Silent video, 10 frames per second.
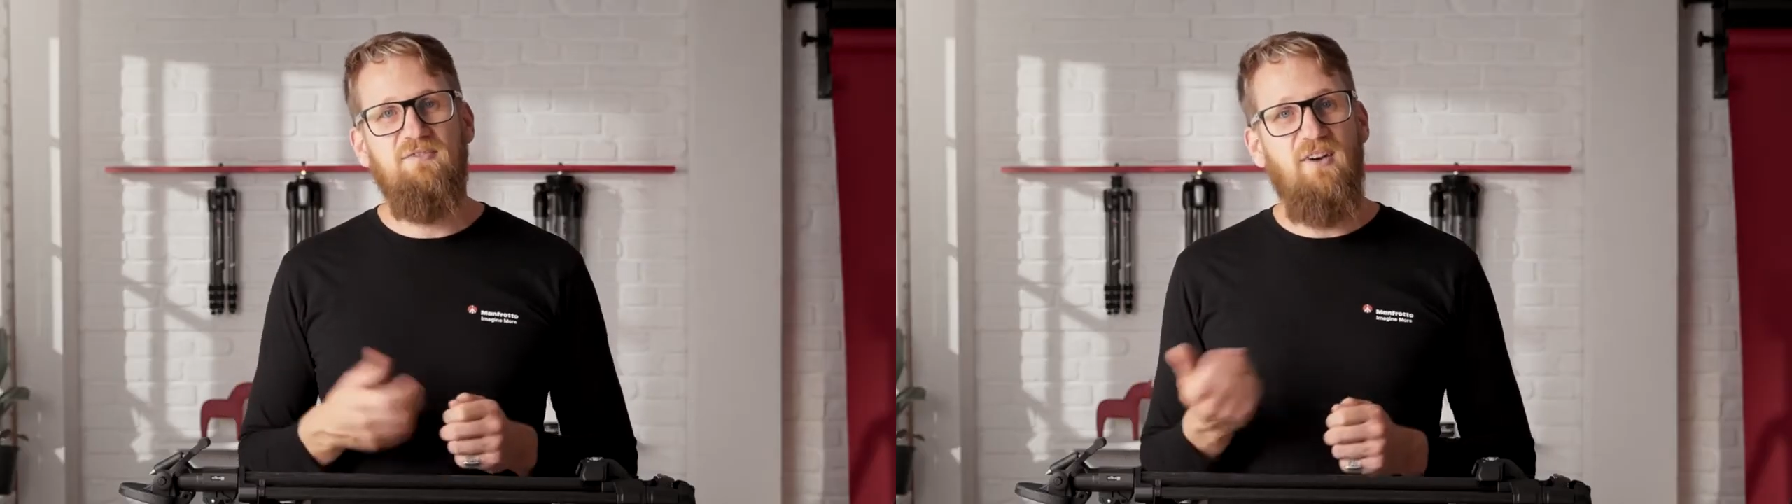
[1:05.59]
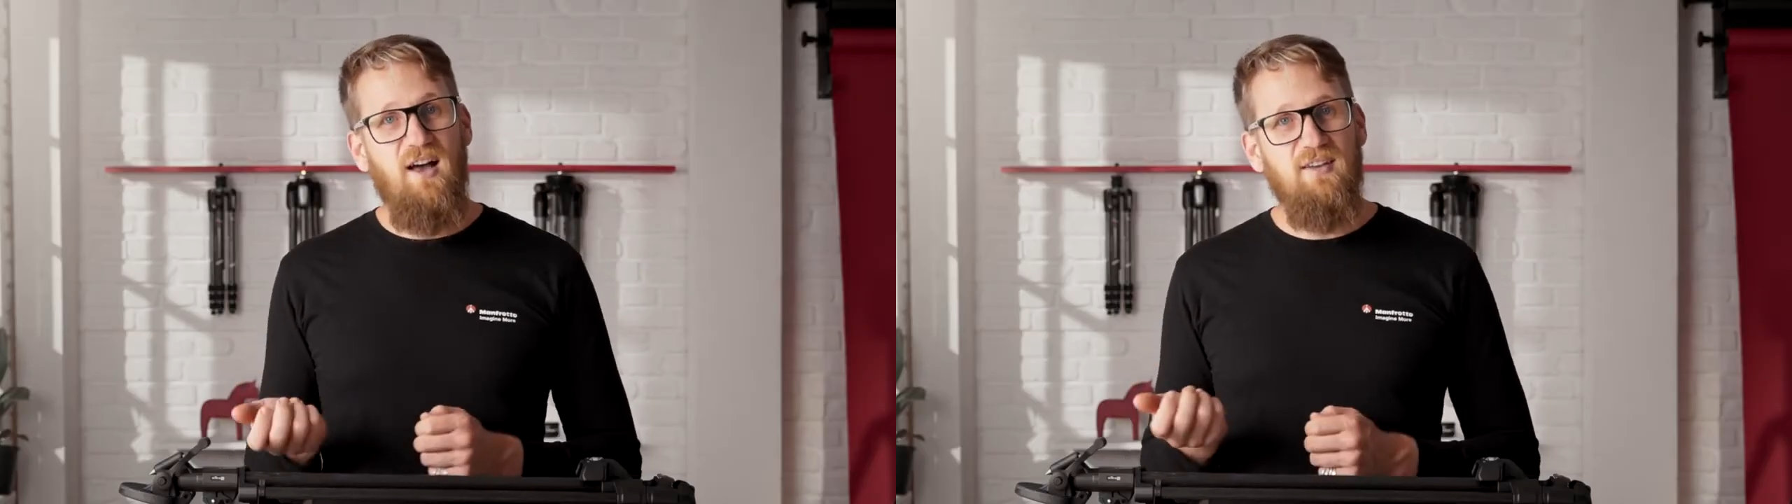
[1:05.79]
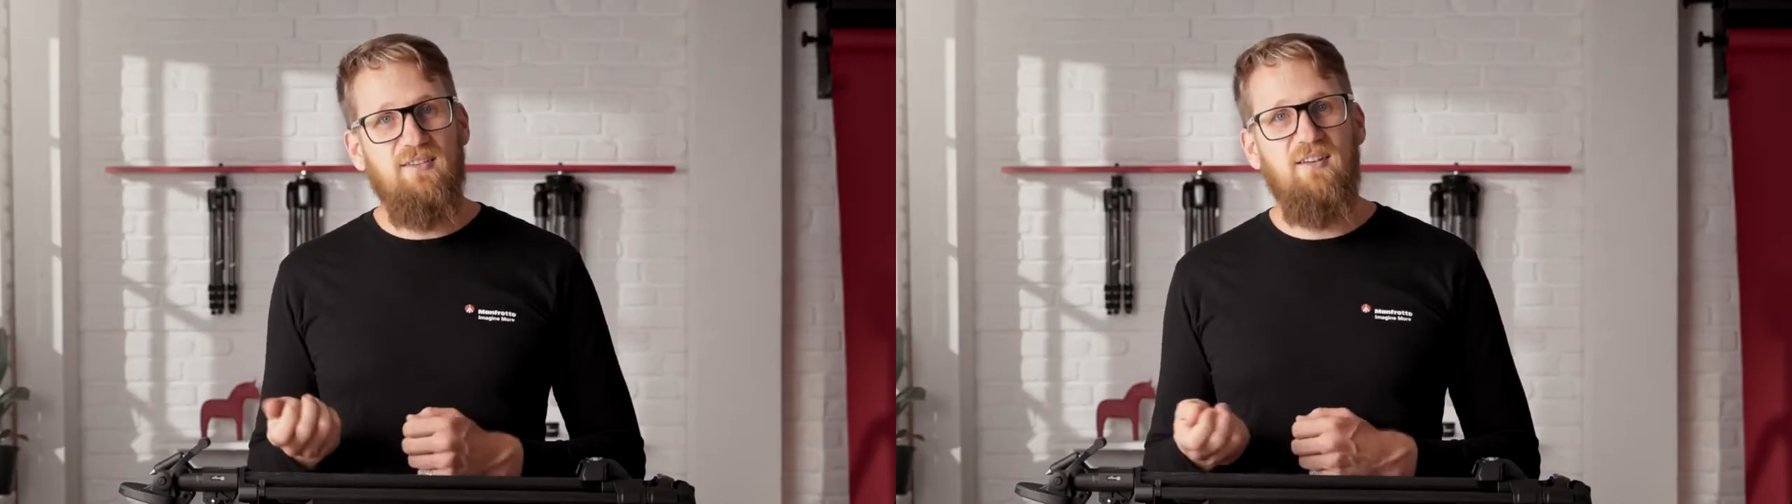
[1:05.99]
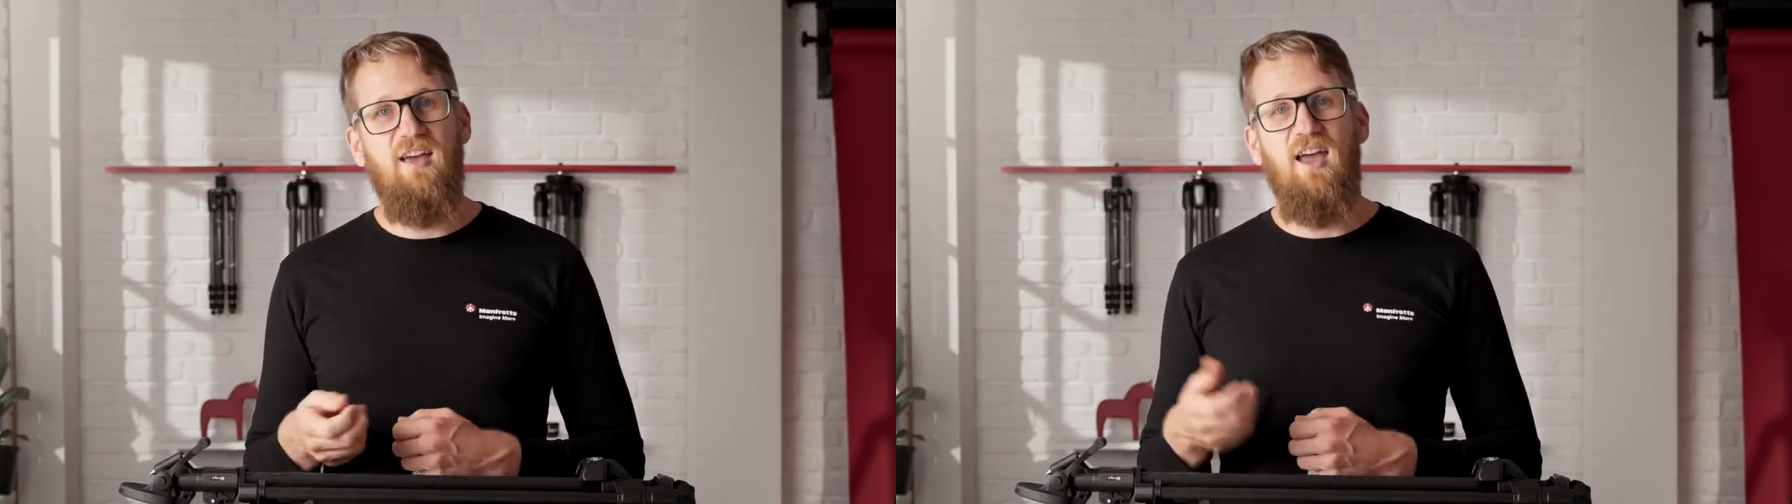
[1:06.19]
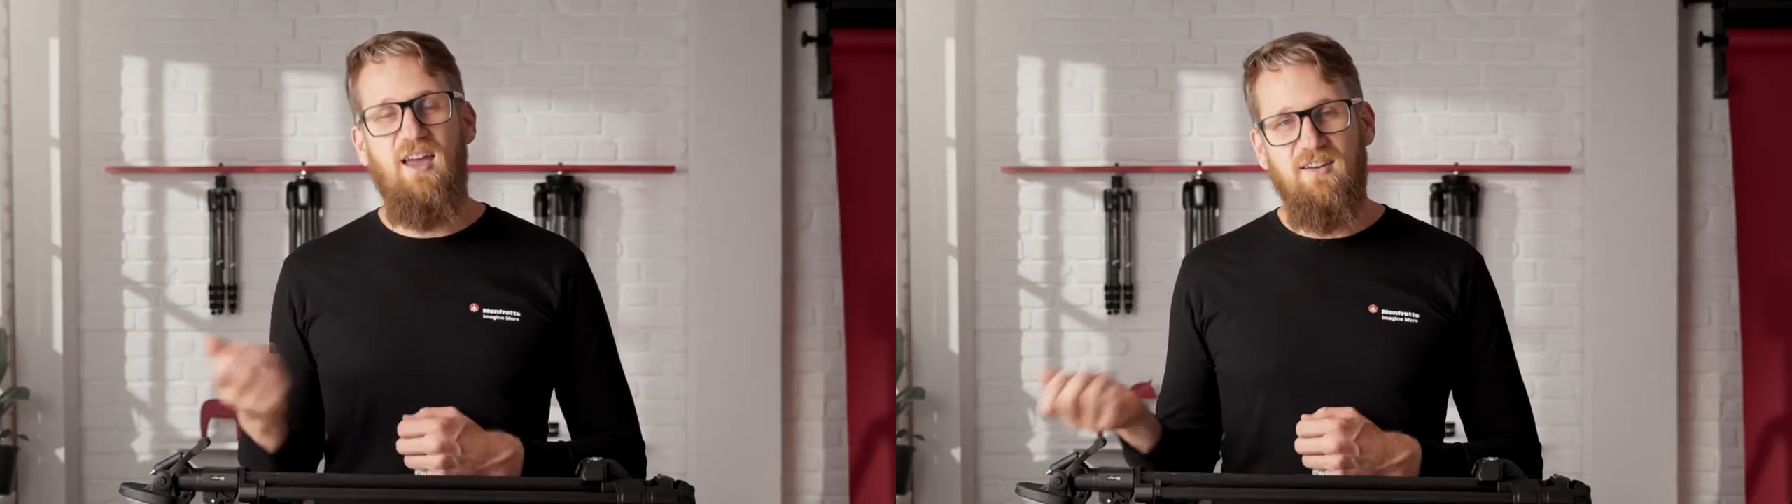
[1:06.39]
fast
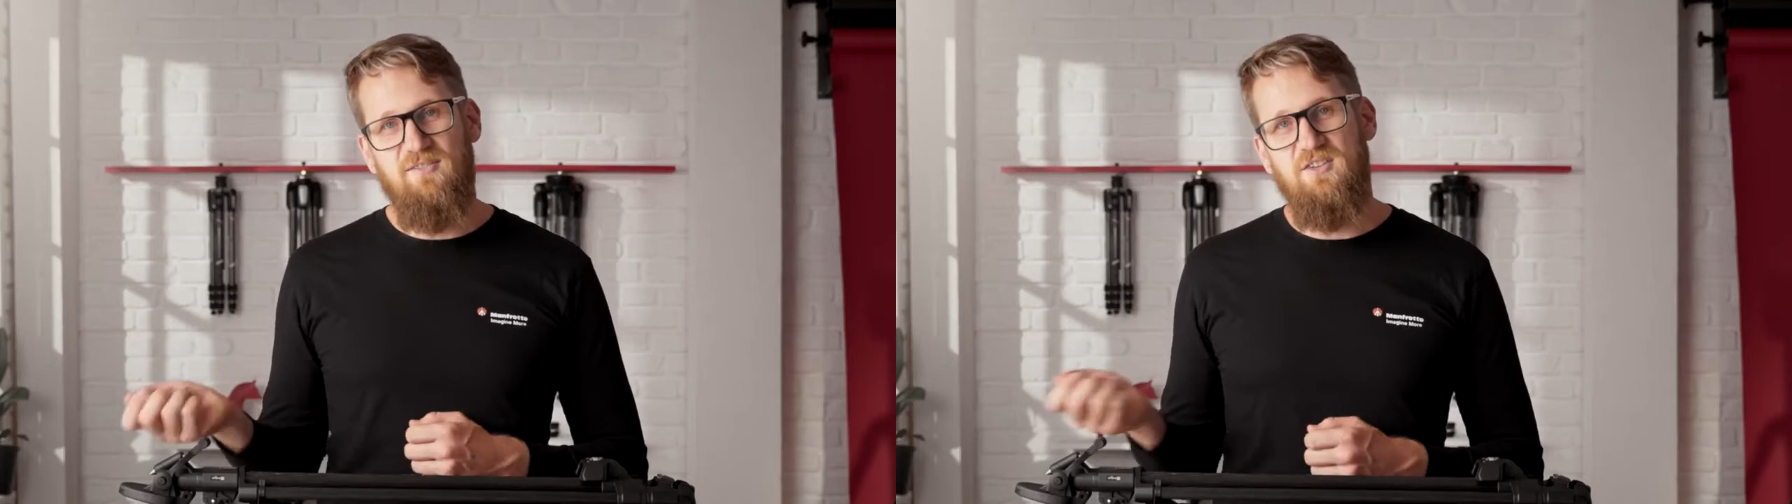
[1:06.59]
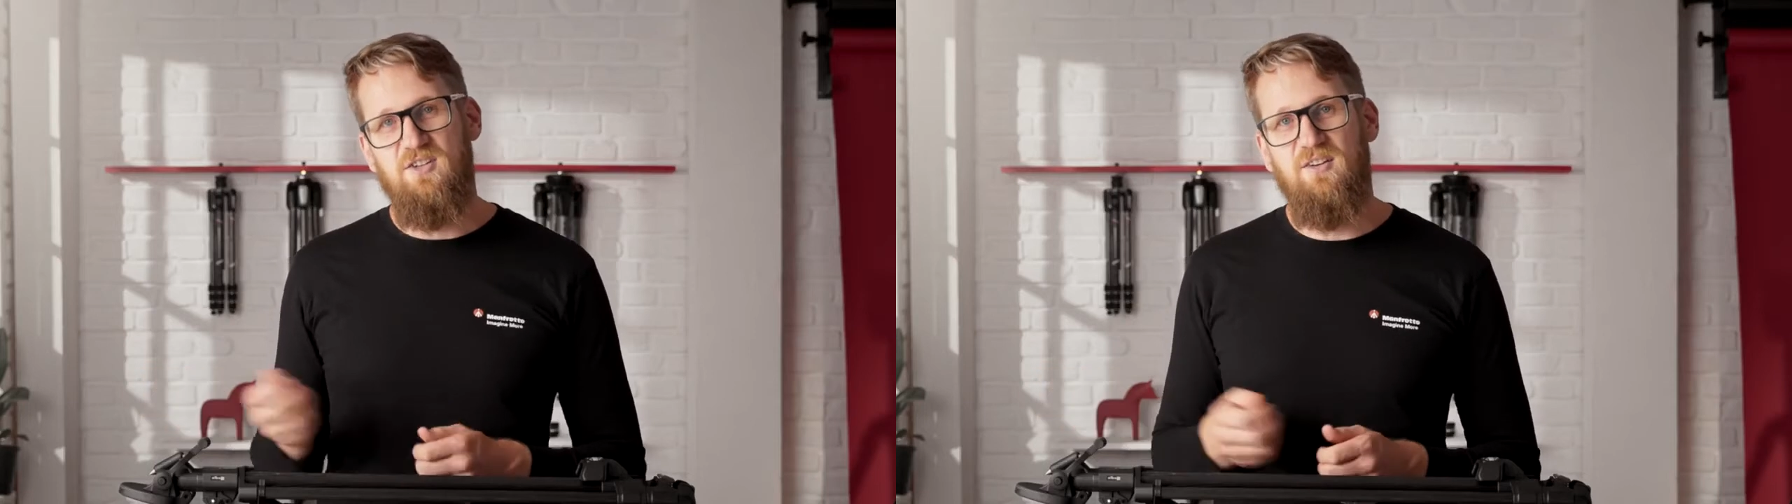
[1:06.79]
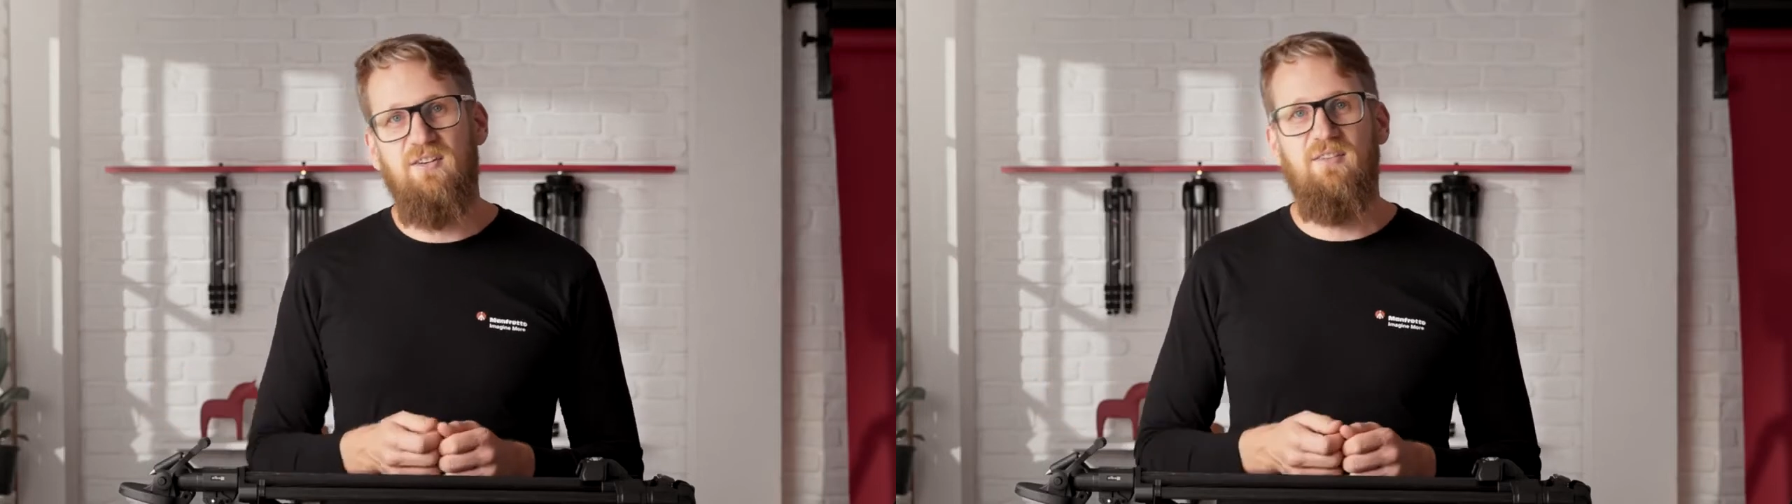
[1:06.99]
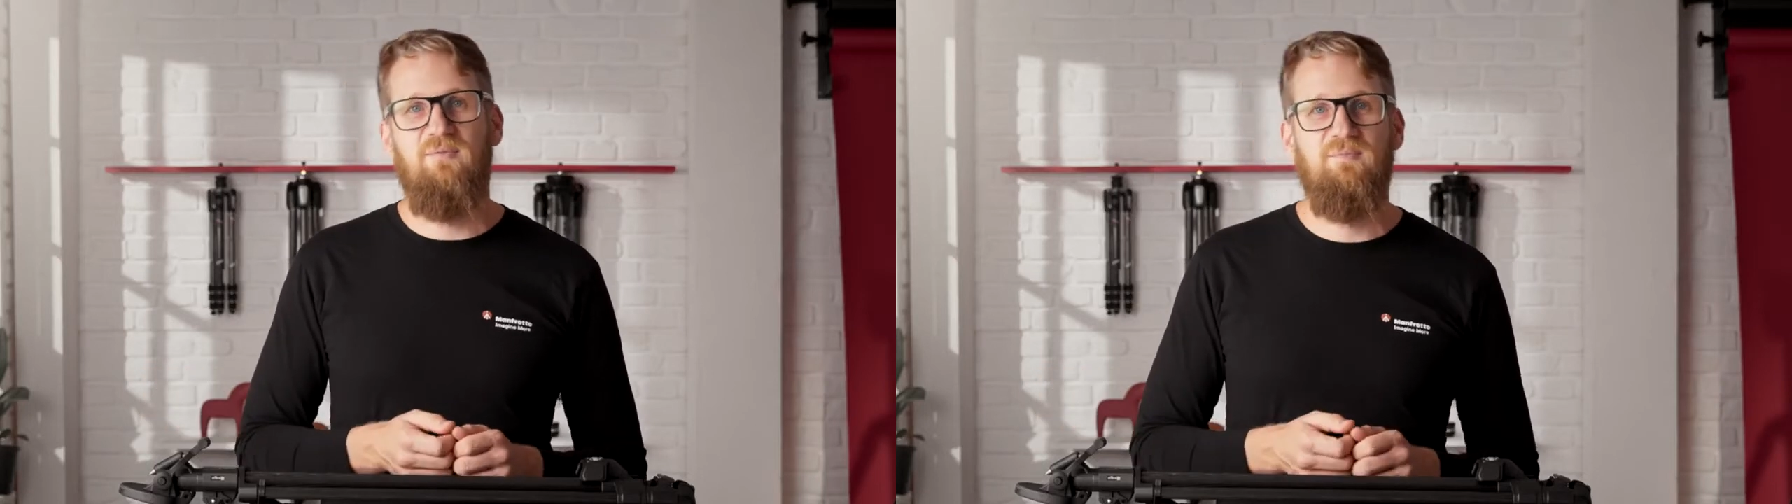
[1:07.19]
and efficient.